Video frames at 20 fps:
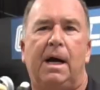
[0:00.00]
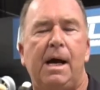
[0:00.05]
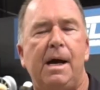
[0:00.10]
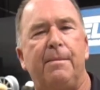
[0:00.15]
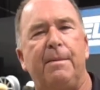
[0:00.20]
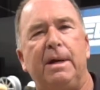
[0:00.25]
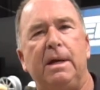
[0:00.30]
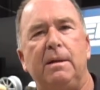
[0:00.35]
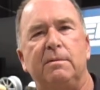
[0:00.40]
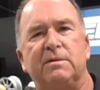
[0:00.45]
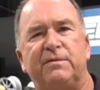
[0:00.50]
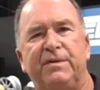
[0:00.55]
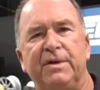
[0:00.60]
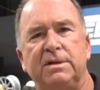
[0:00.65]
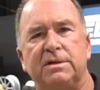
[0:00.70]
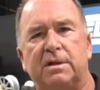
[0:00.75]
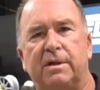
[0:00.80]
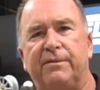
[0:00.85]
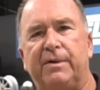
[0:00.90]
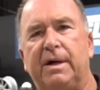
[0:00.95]
Hi, my name is
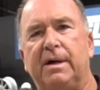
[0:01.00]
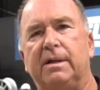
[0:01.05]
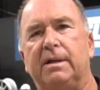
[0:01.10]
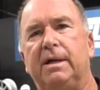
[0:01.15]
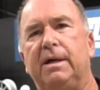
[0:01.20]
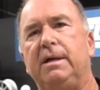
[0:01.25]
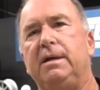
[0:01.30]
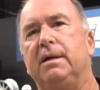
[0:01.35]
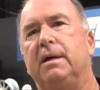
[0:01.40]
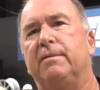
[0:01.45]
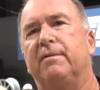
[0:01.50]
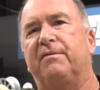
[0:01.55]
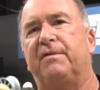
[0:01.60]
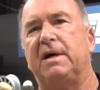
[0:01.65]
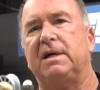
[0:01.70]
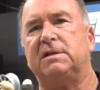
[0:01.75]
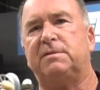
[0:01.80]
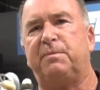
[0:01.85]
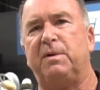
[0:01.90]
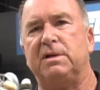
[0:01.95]
Vince LaViolette. I'm the
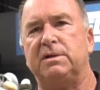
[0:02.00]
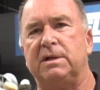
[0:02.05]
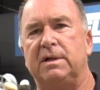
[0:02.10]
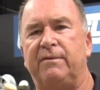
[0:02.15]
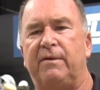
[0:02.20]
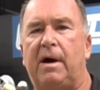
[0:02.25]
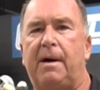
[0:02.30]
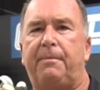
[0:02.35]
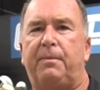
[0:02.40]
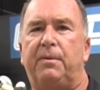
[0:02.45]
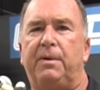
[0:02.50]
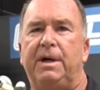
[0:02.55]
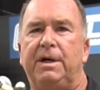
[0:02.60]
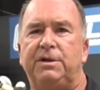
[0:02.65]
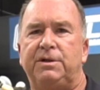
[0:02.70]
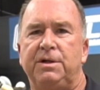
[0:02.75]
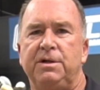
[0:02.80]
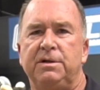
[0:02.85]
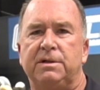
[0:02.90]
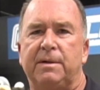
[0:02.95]
Vice President of
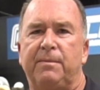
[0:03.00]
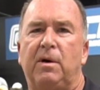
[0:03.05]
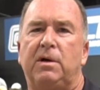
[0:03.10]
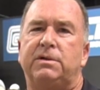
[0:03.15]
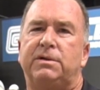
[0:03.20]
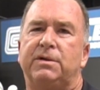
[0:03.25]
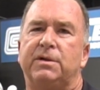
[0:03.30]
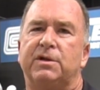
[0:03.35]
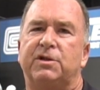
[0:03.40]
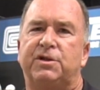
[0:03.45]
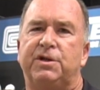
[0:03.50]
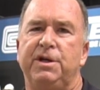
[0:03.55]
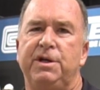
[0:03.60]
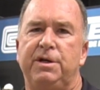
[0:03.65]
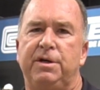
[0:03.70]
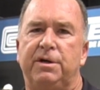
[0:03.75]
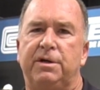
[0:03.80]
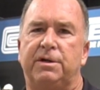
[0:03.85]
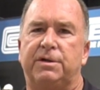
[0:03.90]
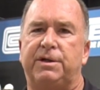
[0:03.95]
Operations. I'm also the
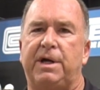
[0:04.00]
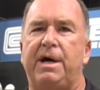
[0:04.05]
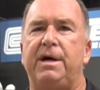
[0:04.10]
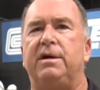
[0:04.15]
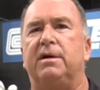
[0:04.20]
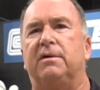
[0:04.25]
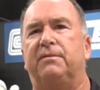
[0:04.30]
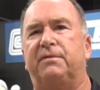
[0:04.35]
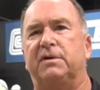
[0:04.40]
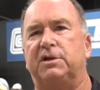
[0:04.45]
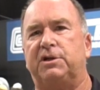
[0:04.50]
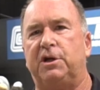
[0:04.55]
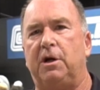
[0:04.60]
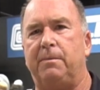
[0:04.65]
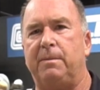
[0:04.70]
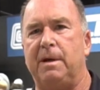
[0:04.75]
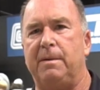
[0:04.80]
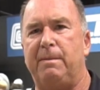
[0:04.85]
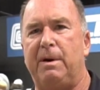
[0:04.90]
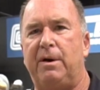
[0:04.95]
Senior Designer for
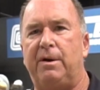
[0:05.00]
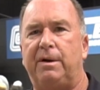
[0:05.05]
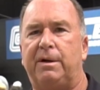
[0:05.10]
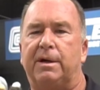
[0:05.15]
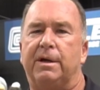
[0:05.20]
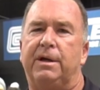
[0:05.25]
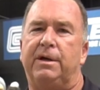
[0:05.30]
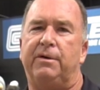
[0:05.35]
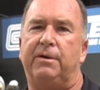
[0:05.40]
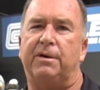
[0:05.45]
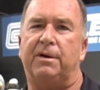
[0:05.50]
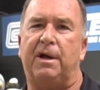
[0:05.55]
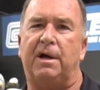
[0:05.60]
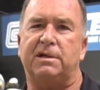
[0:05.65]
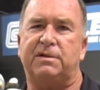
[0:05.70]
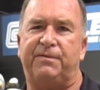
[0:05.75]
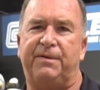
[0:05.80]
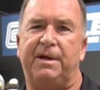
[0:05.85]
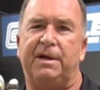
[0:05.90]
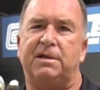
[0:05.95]
Shelby American here in
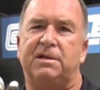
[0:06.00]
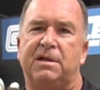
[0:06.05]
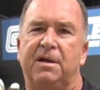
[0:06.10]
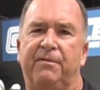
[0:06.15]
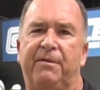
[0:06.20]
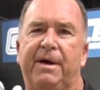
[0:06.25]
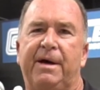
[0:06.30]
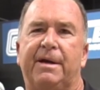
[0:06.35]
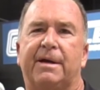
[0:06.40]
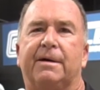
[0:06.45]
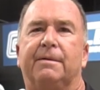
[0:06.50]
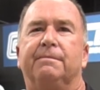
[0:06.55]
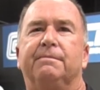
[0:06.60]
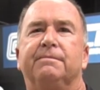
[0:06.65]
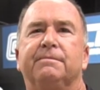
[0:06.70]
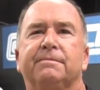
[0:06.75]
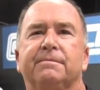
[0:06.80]
Las Vegas, Nevada.